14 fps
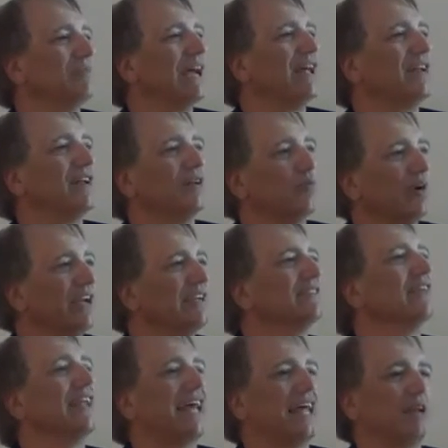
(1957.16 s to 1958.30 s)
from data in ways
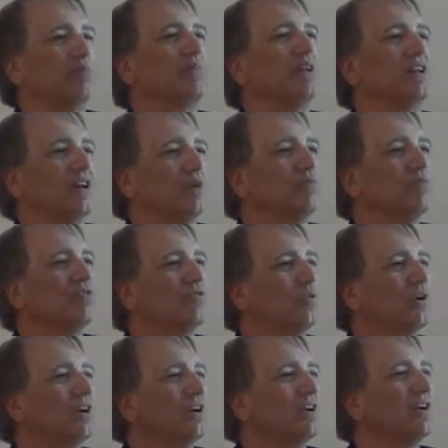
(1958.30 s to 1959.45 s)
that hadn't been done
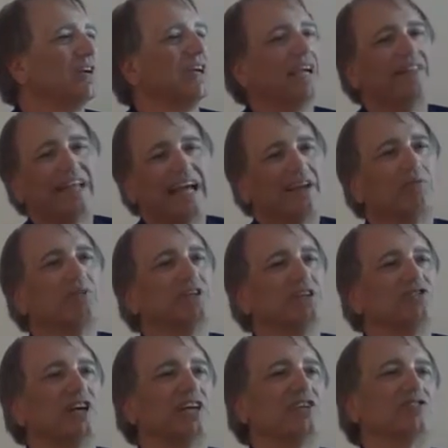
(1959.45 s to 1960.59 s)
before, and that really
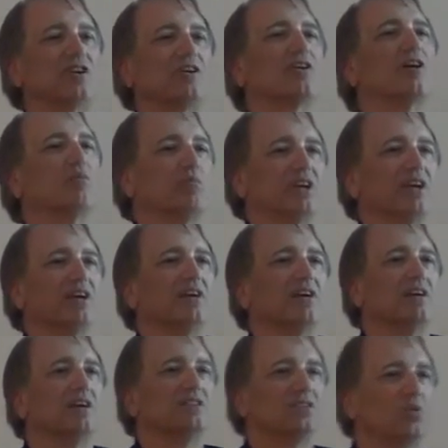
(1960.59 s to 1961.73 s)
changed our company.
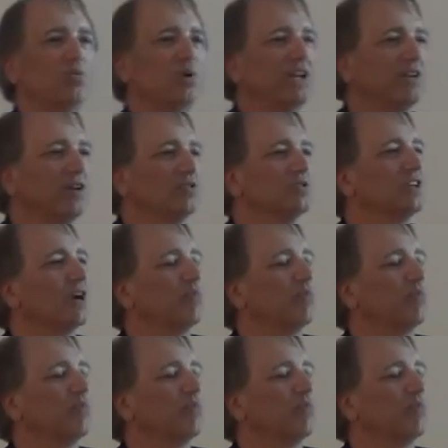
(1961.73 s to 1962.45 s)
So when those